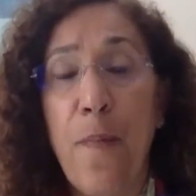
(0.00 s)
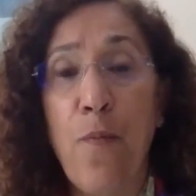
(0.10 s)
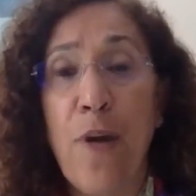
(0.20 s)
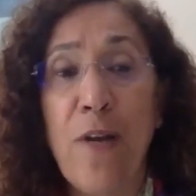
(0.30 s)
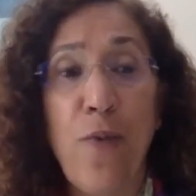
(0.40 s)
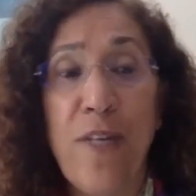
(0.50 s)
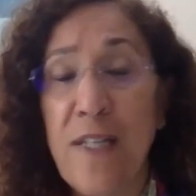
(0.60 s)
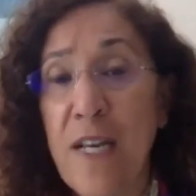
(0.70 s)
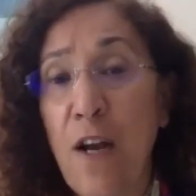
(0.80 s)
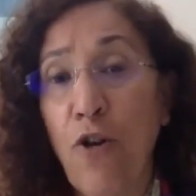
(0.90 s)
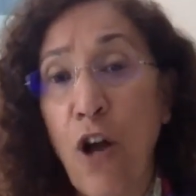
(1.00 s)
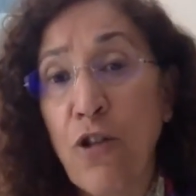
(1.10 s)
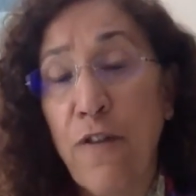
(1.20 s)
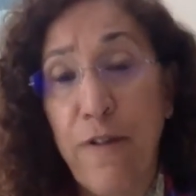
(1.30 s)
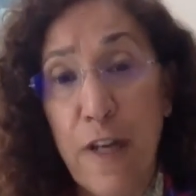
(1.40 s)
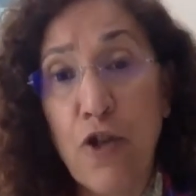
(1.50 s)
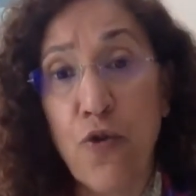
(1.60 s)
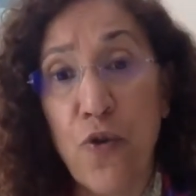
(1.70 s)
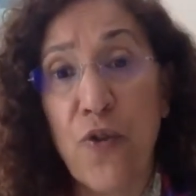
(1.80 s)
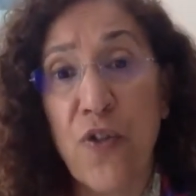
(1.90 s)
we see a lot of
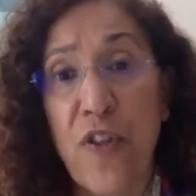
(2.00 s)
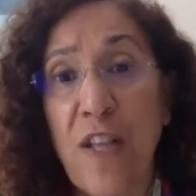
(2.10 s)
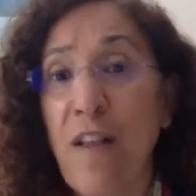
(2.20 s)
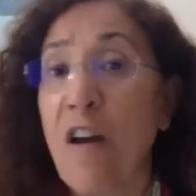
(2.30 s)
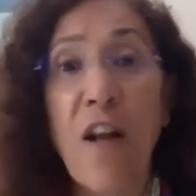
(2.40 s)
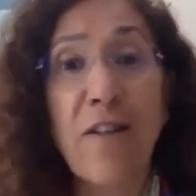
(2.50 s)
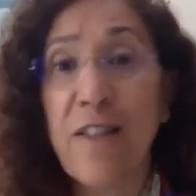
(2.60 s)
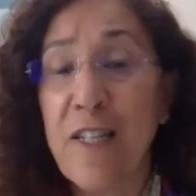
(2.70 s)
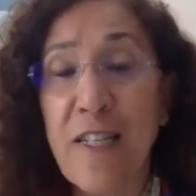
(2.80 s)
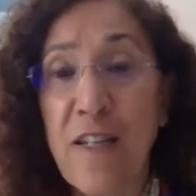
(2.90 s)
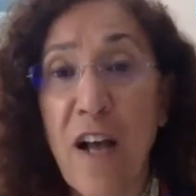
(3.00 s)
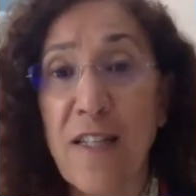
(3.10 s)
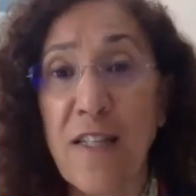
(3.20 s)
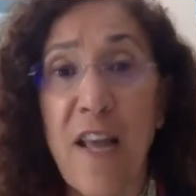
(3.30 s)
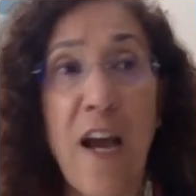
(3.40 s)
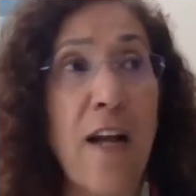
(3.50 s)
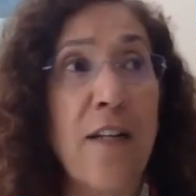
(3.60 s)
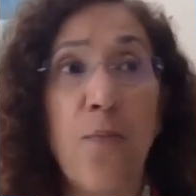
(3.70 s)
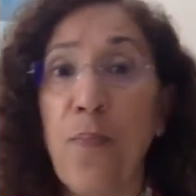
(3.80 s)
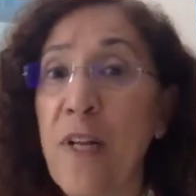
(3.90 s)
issues that are not discussed. They
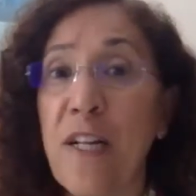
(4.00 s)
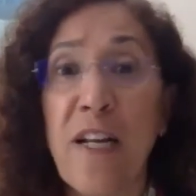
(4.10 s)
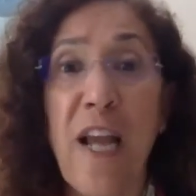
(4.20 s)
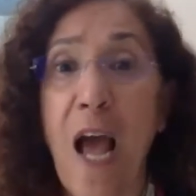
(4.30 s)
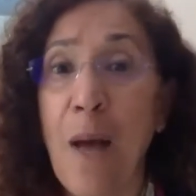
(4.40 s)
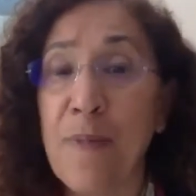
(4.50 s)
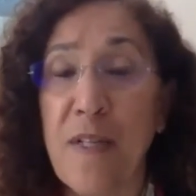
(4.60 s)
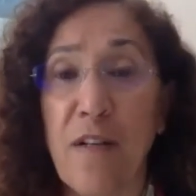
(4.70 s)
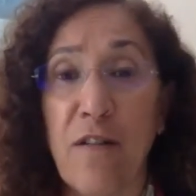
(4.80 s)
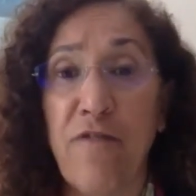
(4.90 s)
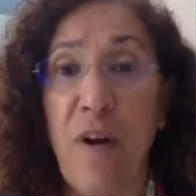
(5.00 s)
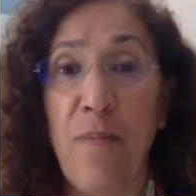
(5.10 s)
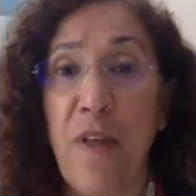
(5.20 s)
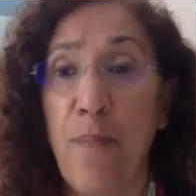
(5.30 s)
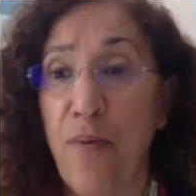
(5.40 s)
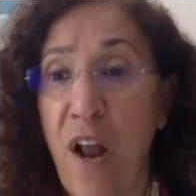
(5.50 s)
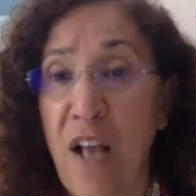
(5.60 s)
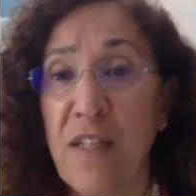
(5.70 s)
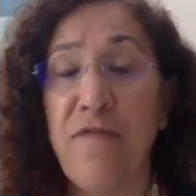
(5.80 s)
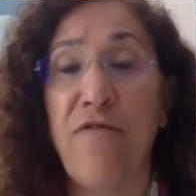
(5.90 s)
are completely absent from the
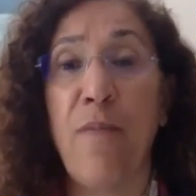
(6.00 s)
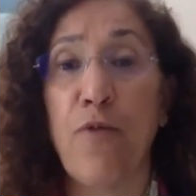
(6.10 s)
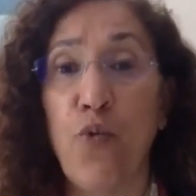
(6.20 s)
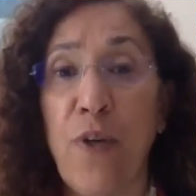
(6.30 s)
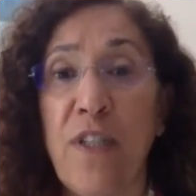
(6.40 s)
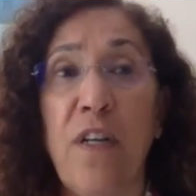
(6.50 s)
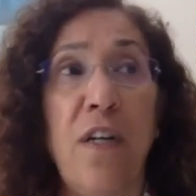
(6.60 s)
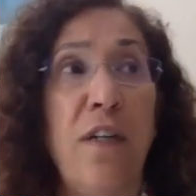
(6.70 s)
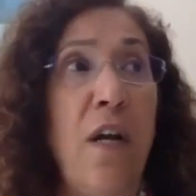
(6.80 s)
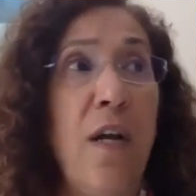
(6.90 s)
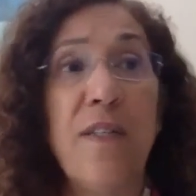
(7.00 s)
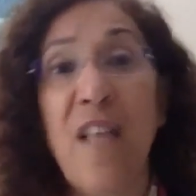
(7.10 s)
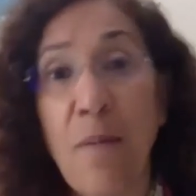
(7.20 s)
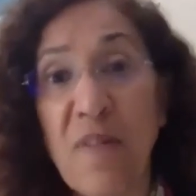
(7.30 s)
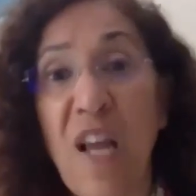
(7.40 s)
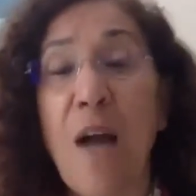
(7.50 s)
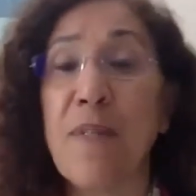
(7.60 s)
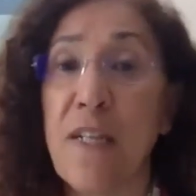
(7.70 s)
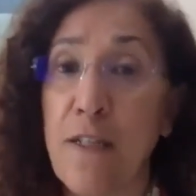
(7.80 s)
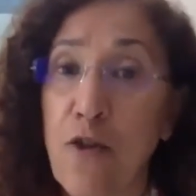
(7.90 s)
press, from Twitter. Sometimes in